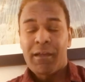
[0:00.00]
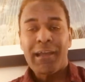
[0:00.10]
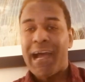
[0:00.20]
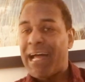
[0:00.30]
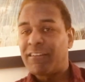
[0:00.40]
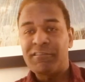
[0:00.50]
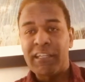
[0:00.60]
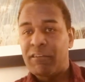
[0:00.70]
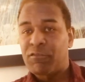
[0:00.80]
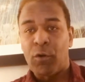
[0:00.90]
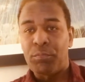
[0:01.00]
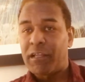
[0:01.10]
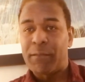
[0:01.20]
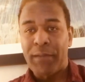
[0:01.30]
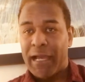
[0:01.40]
College teams don't
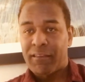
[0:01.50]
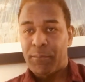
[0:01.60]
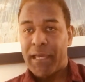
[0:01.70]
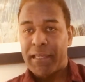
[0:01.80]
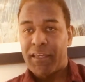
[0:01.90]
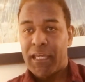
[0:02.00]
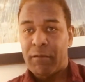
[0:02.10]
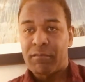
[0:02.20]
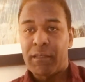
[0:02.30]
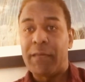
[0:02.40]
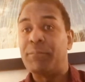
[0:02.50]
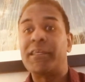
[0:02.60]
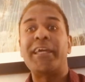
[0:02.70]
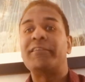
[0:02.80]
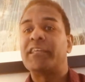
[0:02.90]
play back-to-back games.
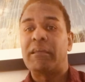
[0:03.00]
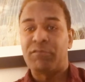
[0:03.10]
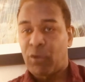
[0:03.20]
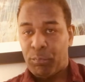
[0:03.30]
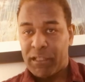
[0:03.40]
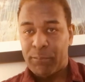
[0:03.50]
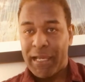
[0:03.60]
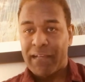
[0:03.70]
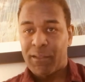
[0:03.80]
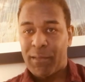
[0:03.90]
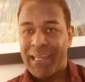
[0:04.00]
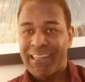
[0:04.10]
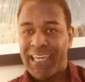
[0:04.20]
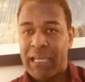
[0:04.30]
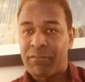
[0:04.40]
NBA teams don't play back-to-back
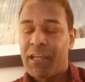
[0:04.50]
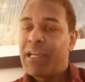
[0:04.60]
games.